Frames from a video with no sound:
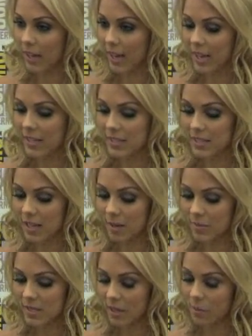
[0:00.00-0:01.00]
and
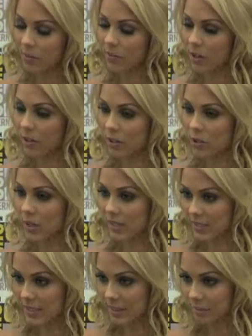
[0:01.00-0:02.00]
Seth MacFarlane
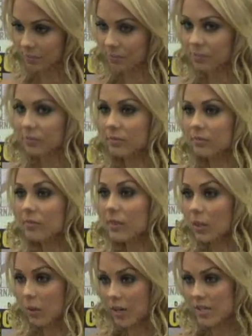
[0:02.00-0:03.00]
directed it,
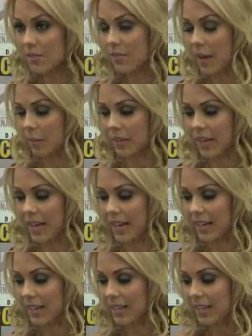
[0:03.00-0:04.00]
who does The Family
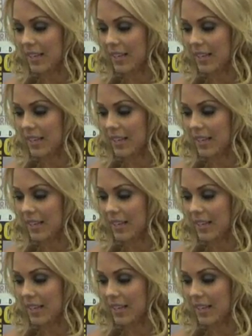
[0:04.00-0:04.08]
Guy.